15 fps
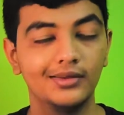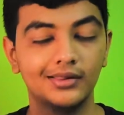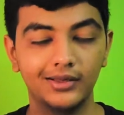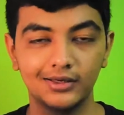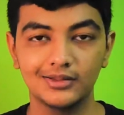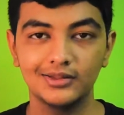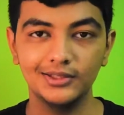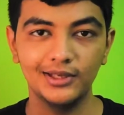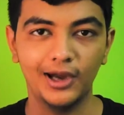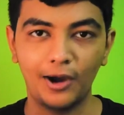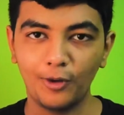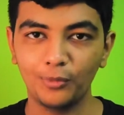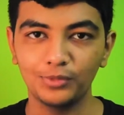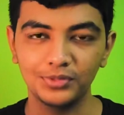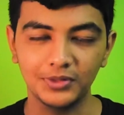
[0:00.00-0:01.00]
Let's see
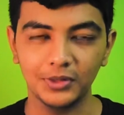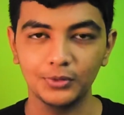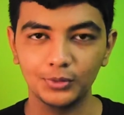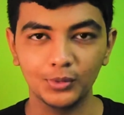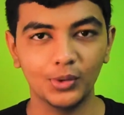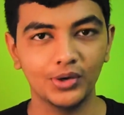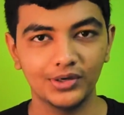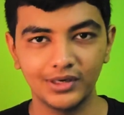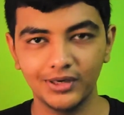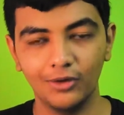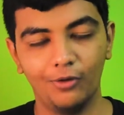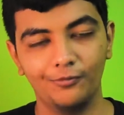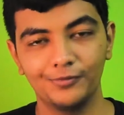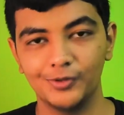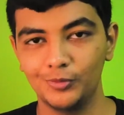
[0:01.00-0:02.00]
how the 200
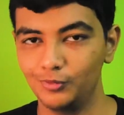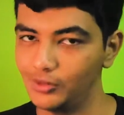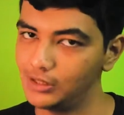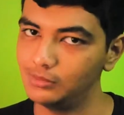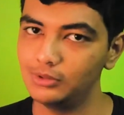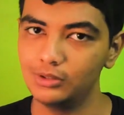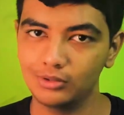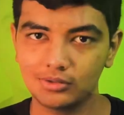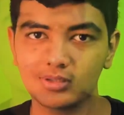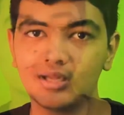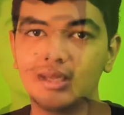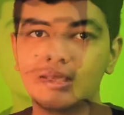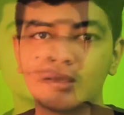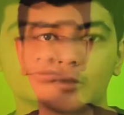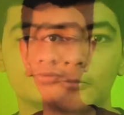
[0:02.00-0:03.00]
of the real will looks
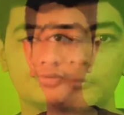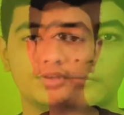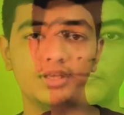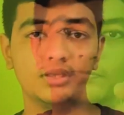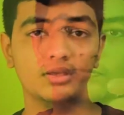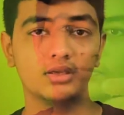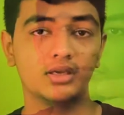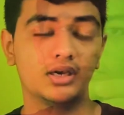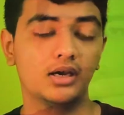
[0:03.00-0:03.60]
like. LG Wing.